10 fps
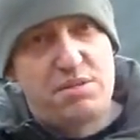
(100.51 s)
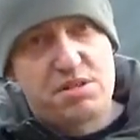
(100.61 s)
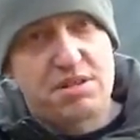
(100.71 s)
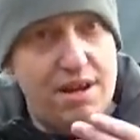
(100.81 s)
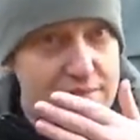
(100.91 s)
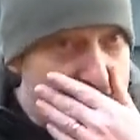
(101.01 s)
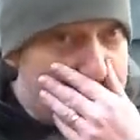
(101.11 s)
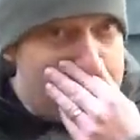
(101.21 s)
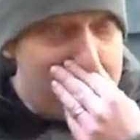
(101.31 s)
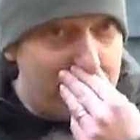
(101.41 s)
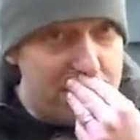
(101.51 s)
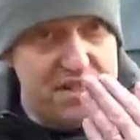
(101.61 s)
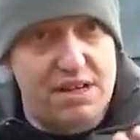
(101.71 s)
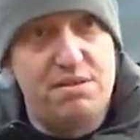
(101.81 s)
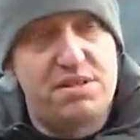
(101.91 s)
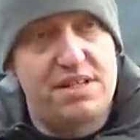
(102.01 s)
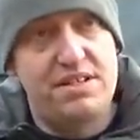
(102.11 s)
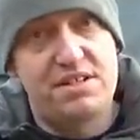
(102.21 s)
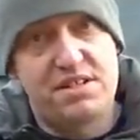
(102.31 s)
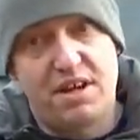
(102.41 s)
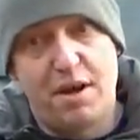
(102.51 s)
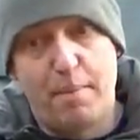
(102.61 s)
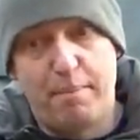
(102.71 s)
just over a year or so since the